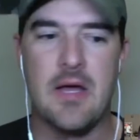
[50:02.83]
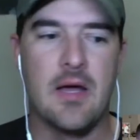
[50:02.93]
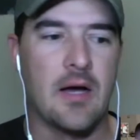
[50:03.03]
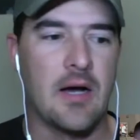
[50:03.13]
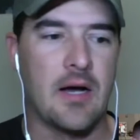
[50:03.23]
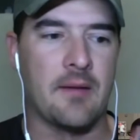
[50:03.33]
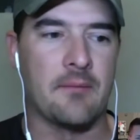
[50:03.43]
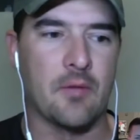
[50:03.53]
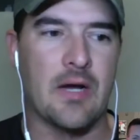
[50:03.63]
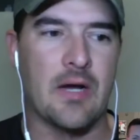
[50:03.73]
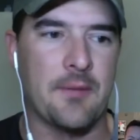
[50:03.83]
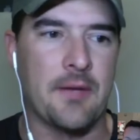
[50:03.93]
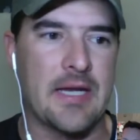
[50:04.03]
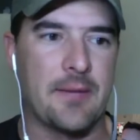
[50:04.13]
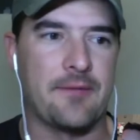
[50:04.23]
Um, well, I mean, my
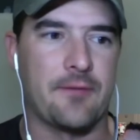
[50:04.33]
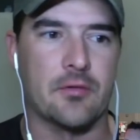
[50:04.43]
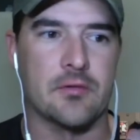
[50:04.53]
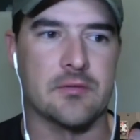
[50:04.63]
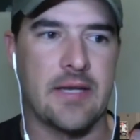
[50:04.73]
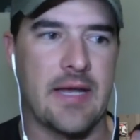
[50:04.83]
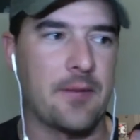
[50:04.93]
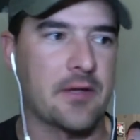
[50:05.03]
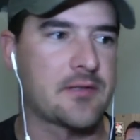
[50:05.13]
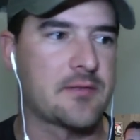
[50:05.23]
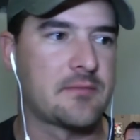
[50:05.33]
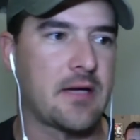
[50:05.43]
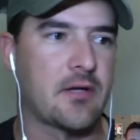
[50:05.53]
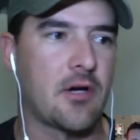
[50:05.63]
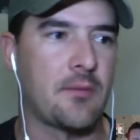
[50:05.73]
company,
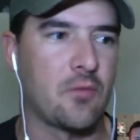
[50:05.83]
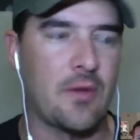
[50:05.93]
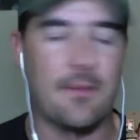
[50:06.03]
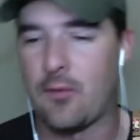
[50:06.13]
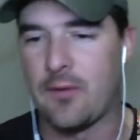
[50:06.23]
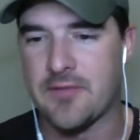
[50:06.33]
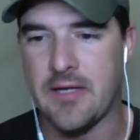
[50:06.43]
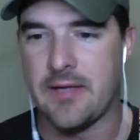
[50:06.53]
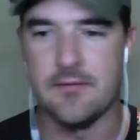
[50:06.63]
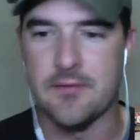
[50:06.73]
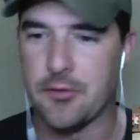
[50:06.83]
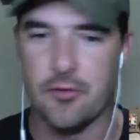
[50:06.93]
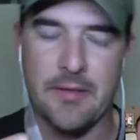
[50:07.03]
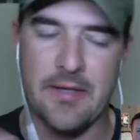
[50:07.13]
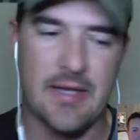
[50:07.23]
VogelDynamics.com, what my website or Google
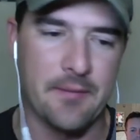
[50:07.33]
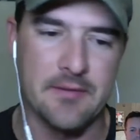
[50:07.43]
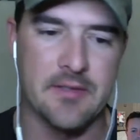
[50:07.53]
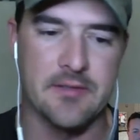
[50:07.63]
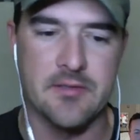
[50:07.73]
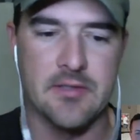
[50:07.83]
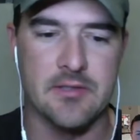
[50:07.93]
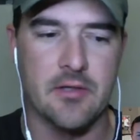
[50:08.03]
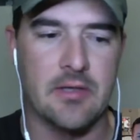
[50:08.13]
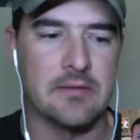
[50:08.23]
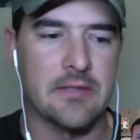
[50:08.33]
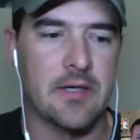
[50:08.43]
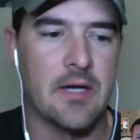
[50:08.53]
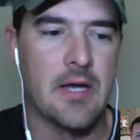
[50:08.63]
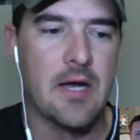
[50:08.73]
my name. It's it's it's all out there.
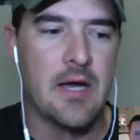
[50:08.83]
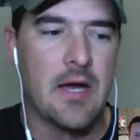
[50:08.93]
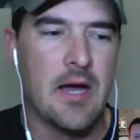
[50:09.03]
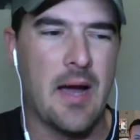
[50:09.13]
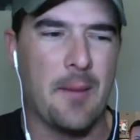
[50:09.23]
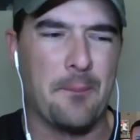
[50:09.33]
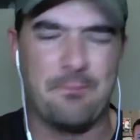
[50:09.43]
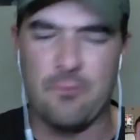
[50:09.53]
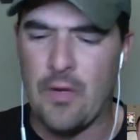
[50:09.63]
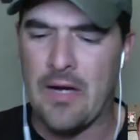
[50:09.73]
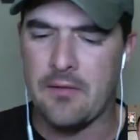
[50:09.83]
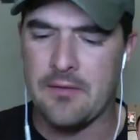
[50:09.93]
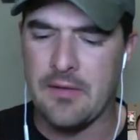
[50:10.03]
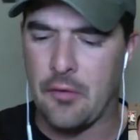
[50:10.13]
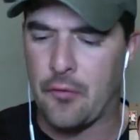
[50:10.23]
Uh, well, the,
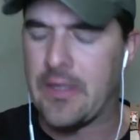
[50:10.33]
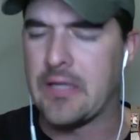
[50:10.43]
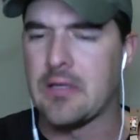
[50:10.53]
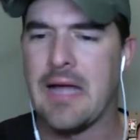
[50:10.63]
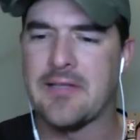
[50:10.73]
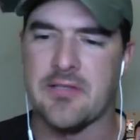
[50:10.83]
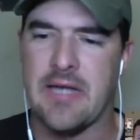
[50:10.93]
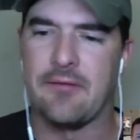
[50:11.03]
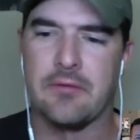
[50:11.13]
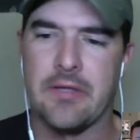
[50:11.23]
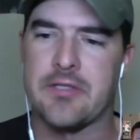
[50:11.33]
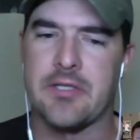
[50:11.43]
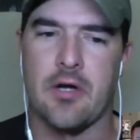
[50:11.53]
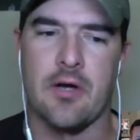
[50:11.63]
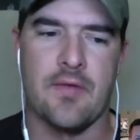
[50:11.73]
the, three classes that I have listed
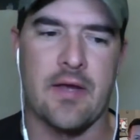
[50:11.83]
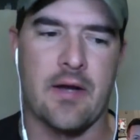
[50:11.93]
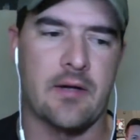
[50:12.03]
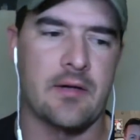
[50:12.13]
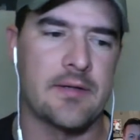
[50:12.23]
on there.